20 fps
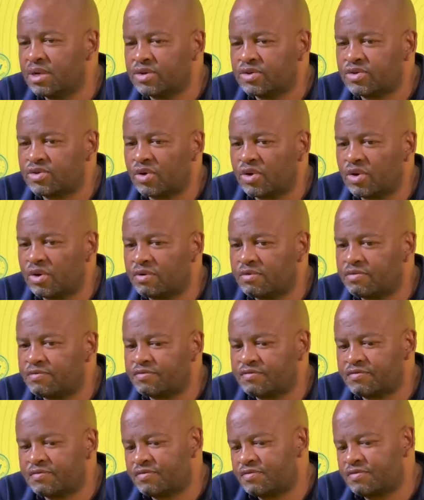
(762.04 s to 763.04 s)
So
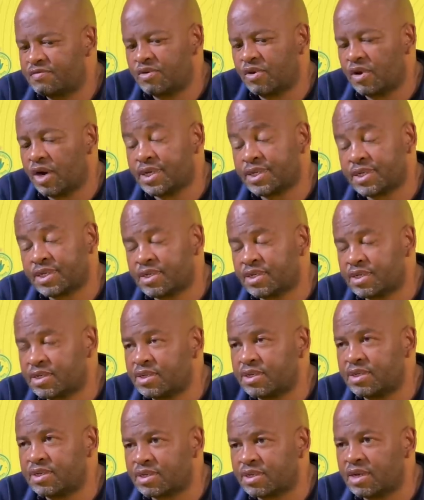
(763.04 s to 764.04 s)
for us,
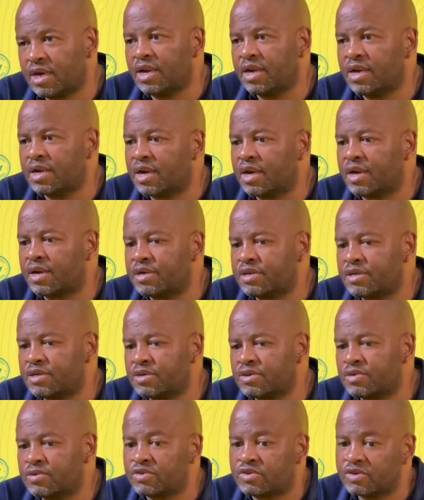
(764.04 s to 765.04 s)
it's really
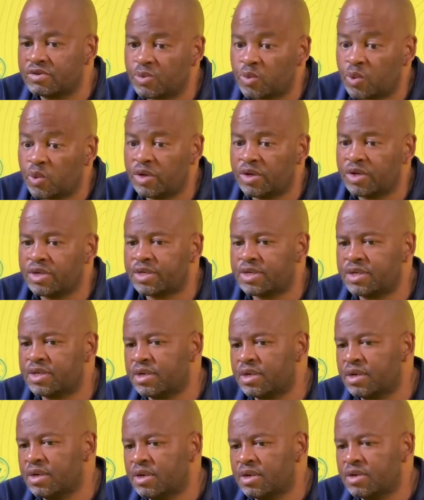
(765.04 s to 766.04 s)
encouraging to see
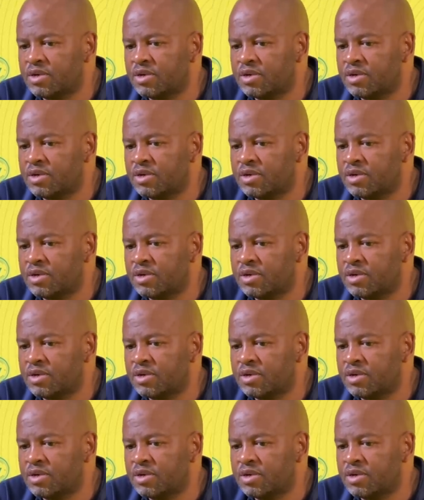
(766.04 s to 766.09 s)
Mkhulisi